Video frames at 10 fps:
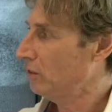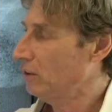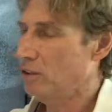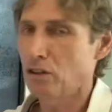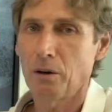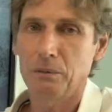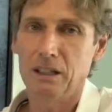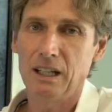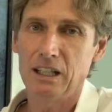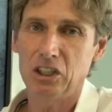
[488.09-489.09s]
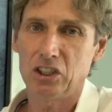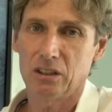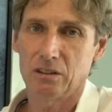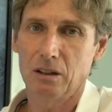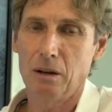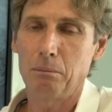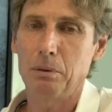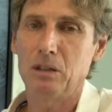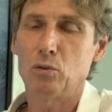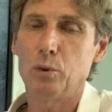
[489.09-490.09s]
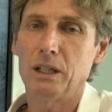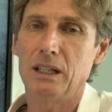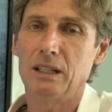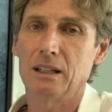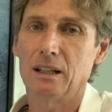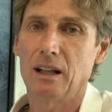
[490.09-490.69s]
this combination between